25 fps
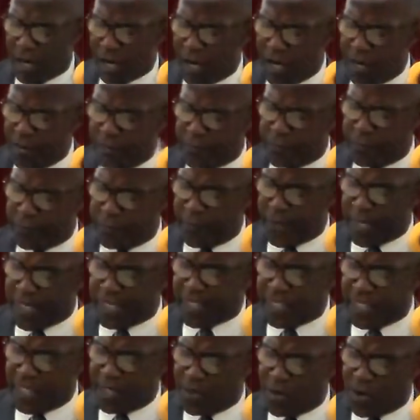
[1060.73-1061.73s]

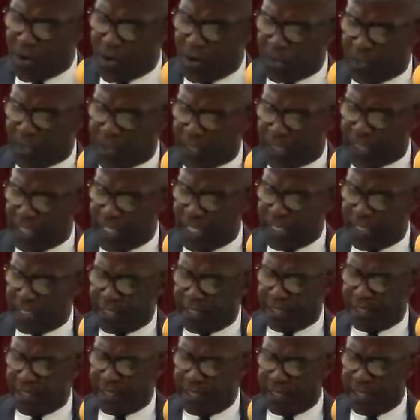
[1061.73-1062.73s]
confessing her
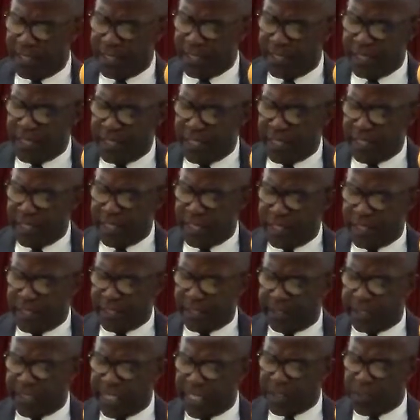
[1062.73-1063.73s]
sin.
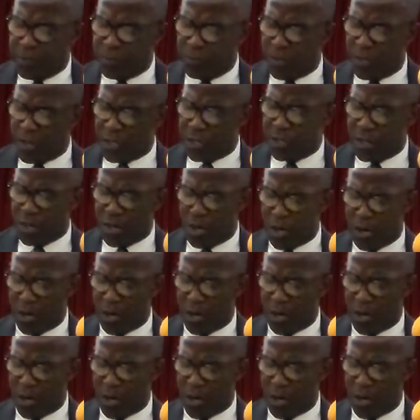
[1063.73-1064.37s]
This was